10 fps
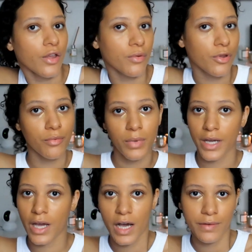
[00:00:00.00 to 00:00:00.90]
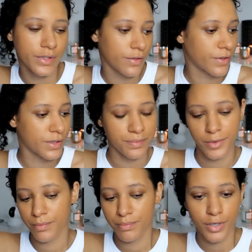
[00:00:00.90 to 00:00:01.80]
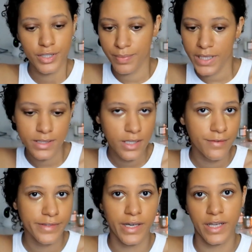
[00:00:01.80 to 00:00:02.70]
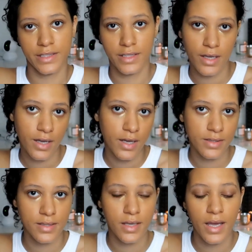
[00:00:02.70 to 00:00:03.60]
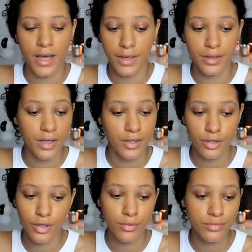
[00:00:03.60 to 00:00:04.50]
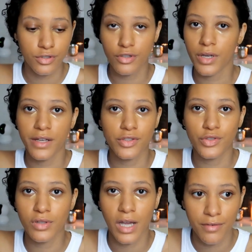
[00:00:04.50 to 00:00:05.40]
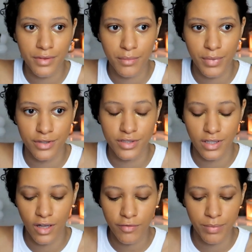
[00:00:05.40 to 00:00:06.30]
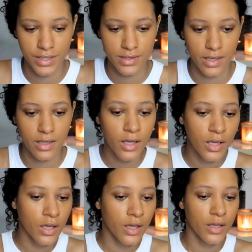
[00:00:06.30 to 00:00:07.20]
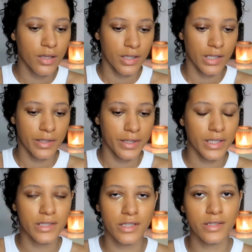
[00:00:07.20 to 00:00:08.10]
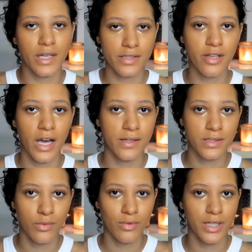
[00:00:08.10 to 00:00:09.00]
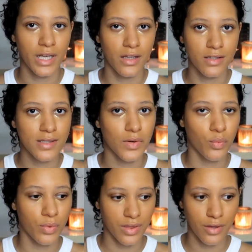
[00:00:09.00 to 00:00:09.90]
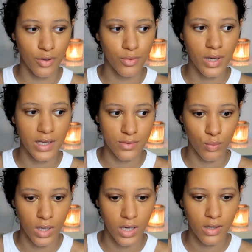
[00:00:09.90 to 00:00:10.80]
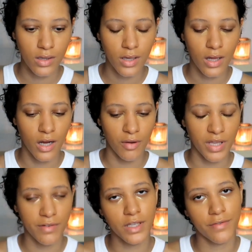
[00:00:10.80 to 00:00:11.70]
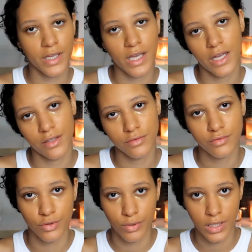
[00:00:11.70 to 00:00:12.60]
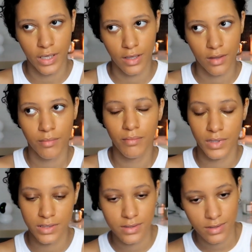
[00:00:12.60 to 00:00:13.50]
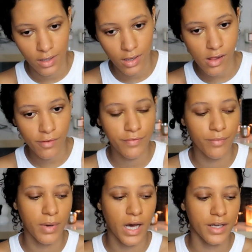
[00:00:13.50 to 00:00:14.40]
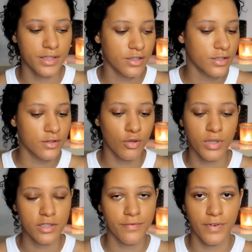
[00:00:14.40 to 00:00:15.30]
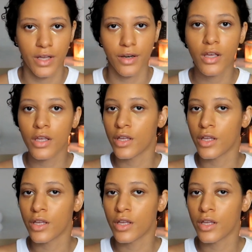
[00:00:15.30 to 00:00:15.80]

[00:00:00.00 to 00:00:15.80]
you might have different perspectives and ideas, and you know, you don't have to do everything by yourself, but it's like, it's just nice to have someone else with you as well, even if I can't do it like myself, but it's just so much fun